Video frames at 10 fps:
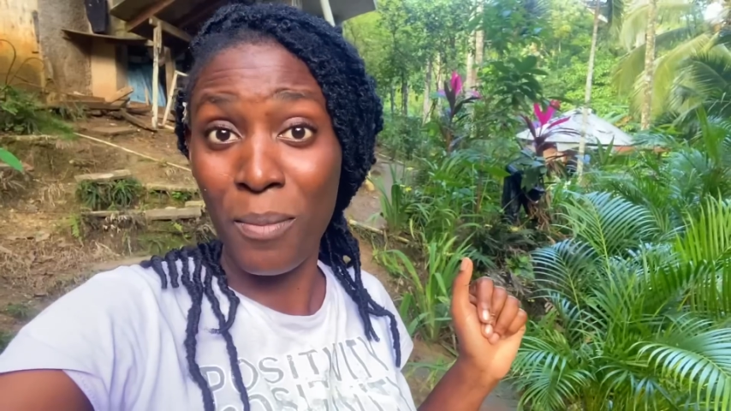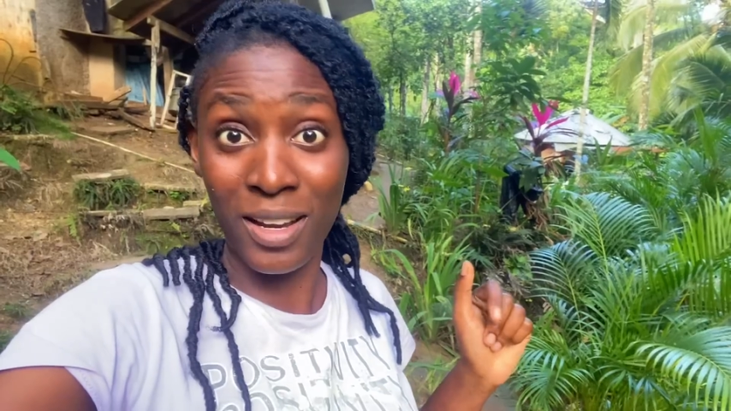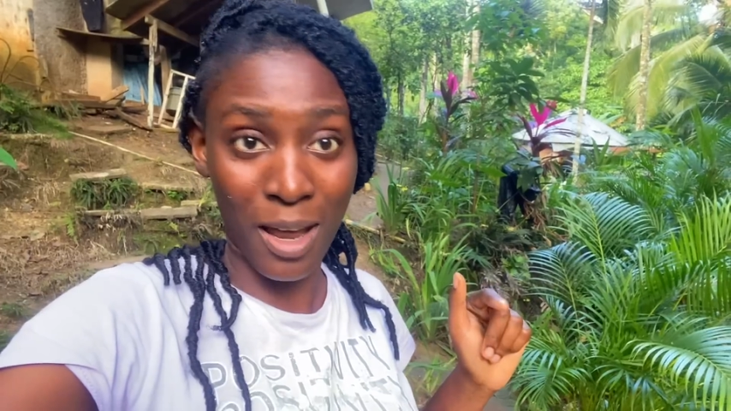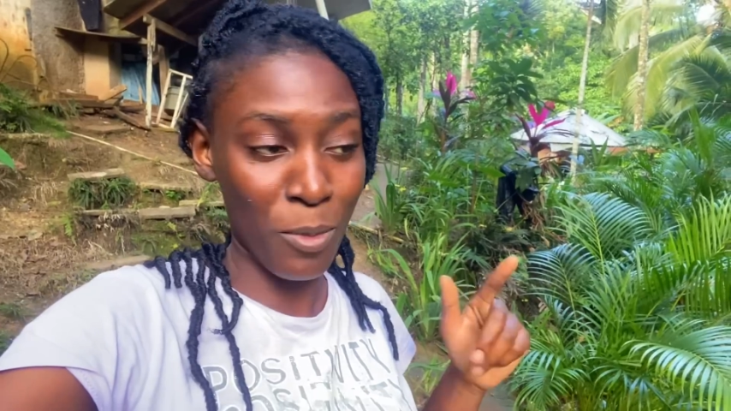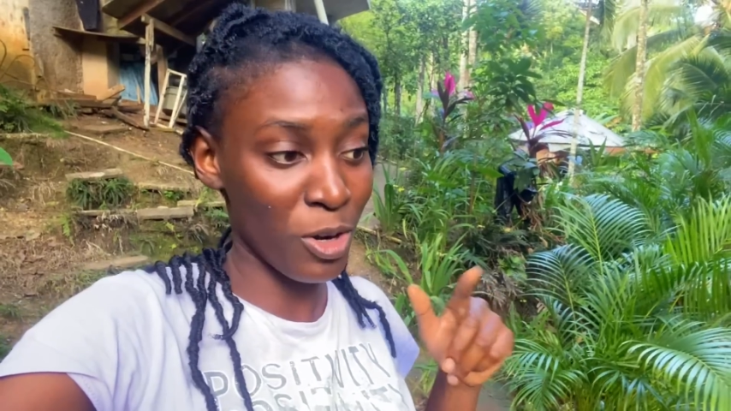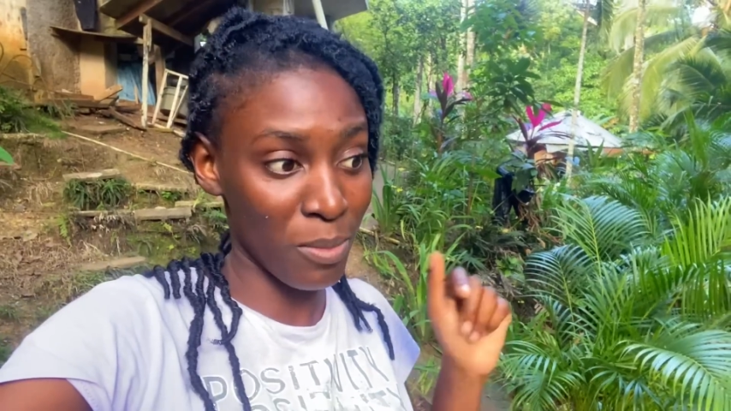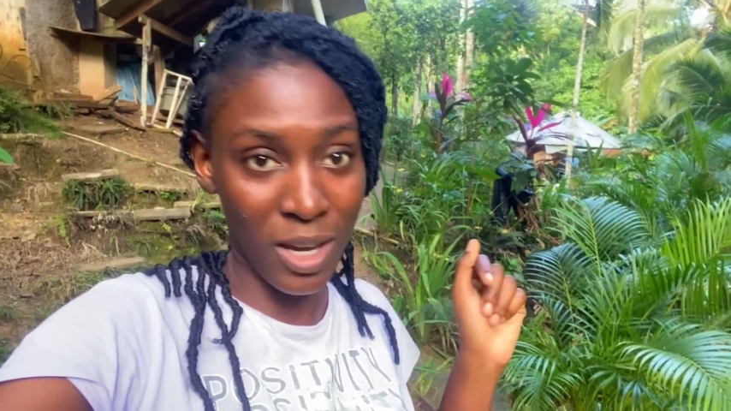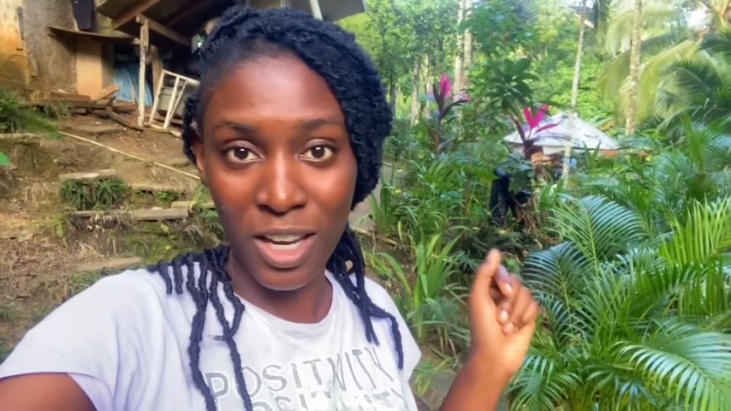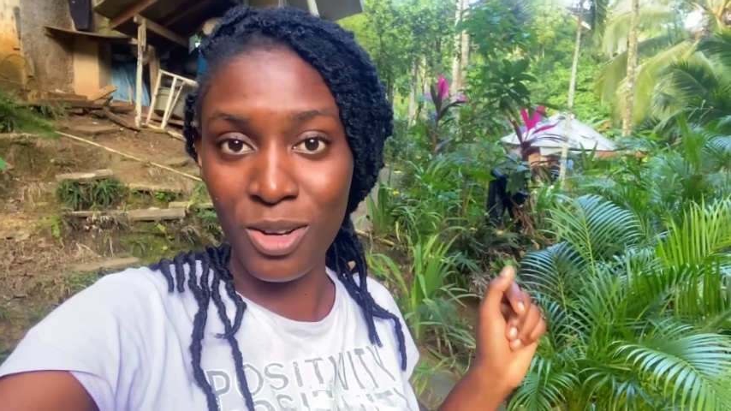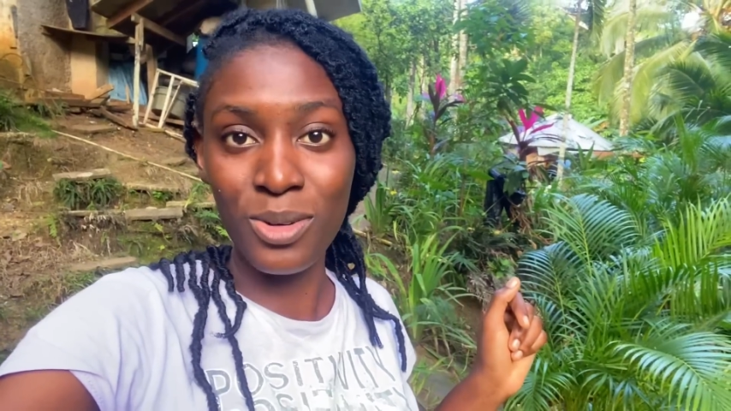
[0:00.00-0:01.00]
man, I'm gonna
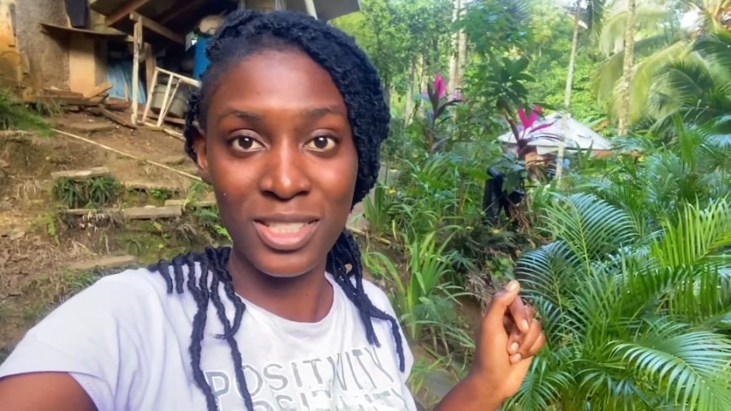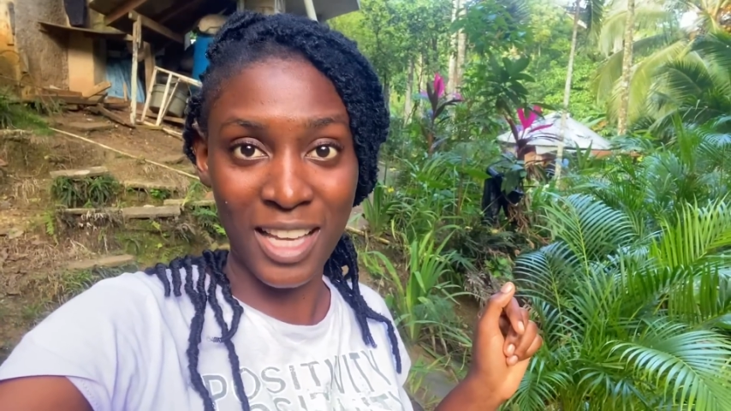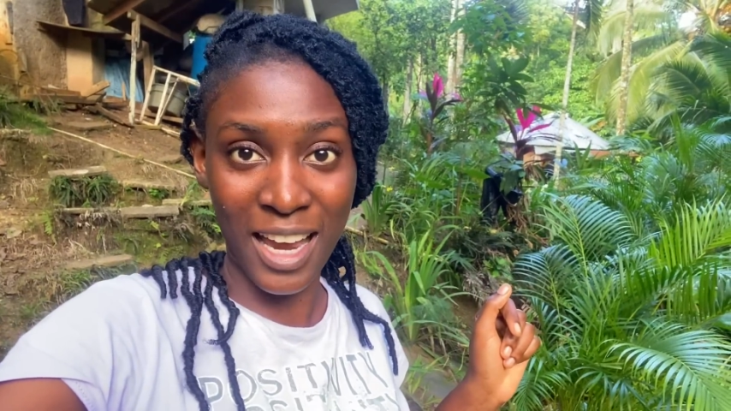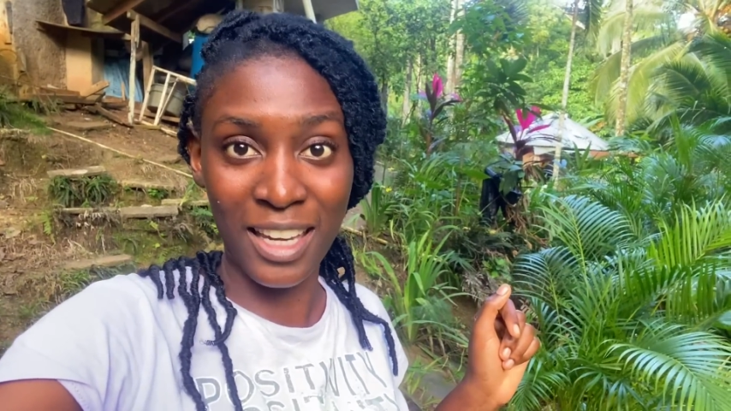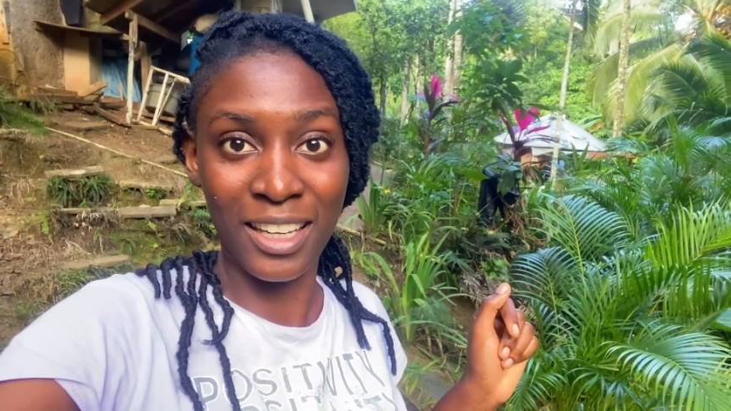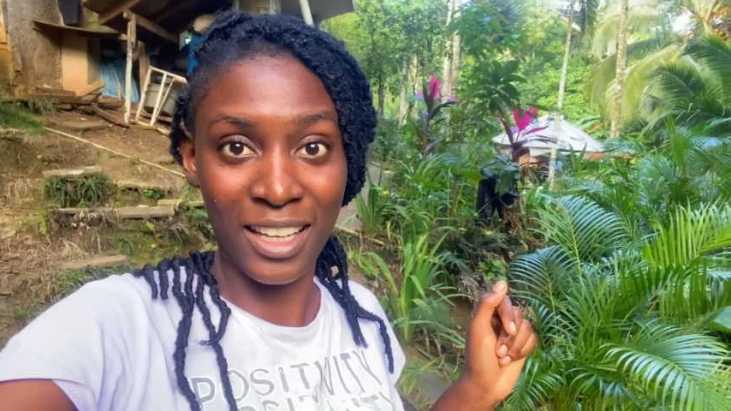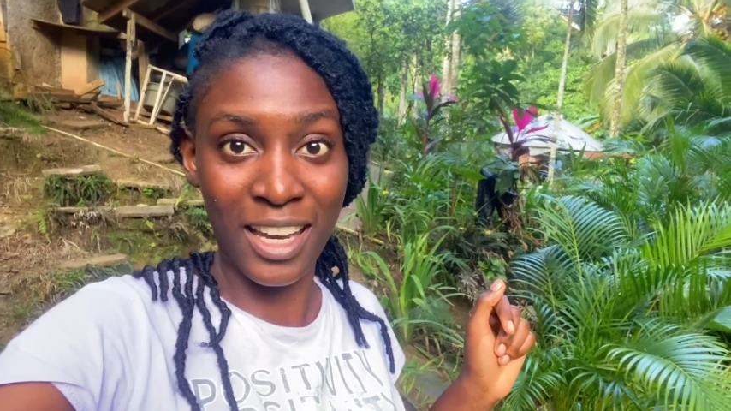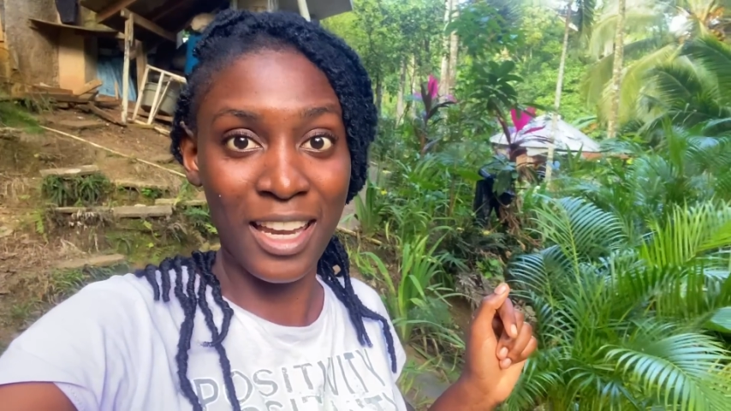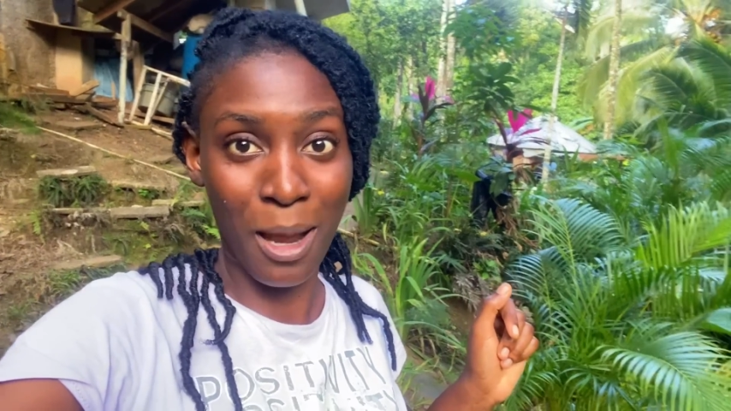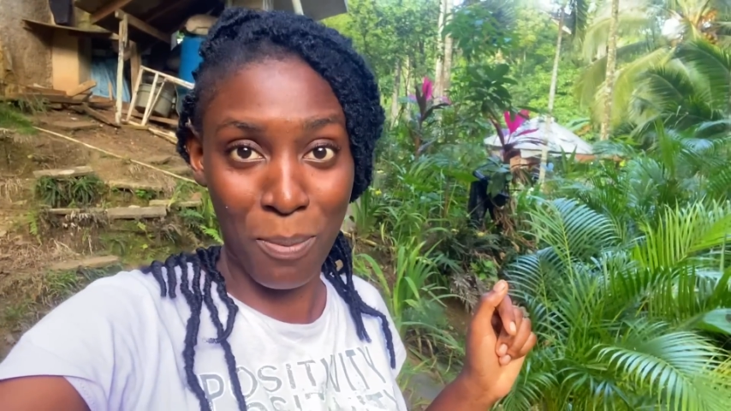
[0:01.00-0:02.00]
bake it outside
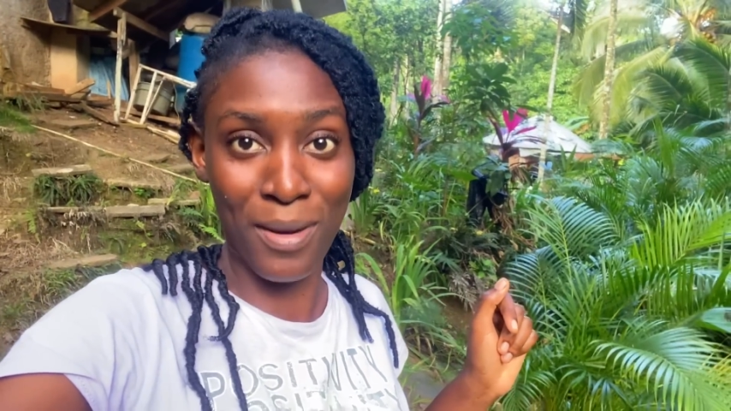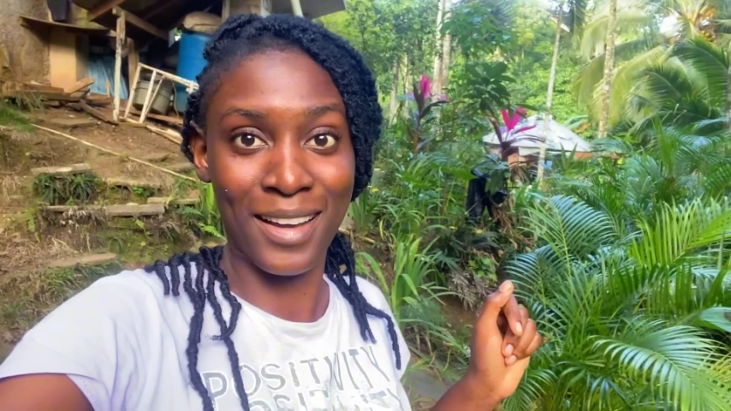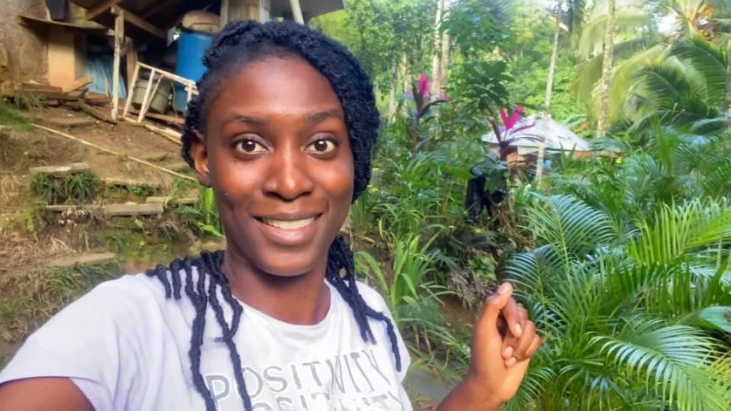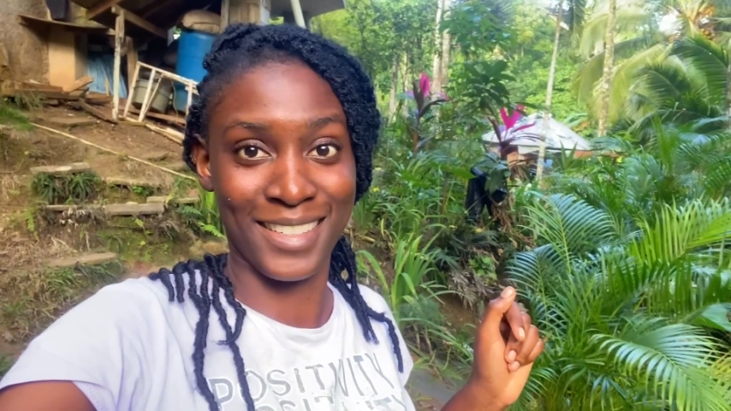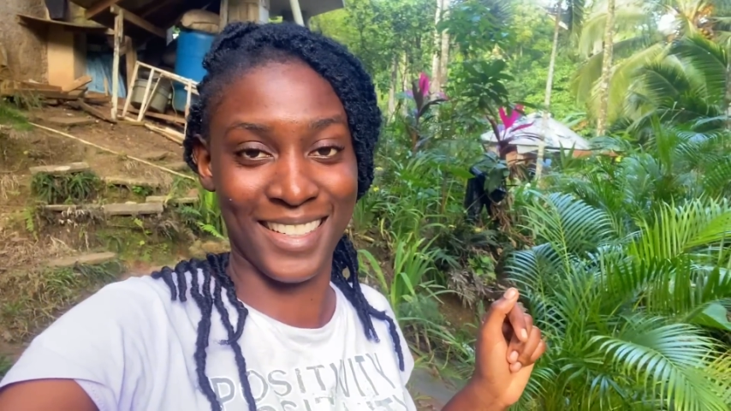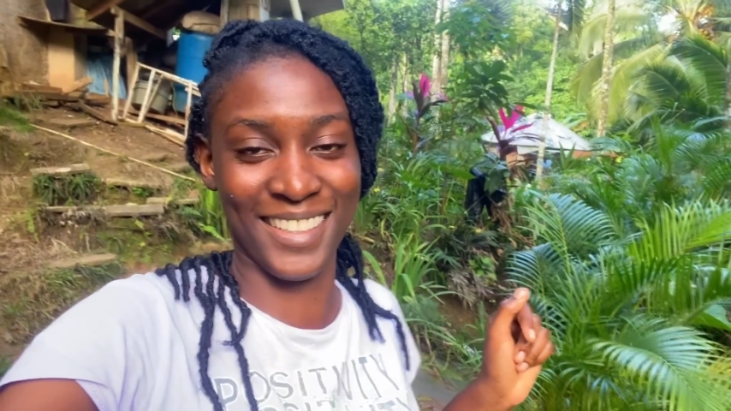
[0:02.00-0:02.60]
in a pot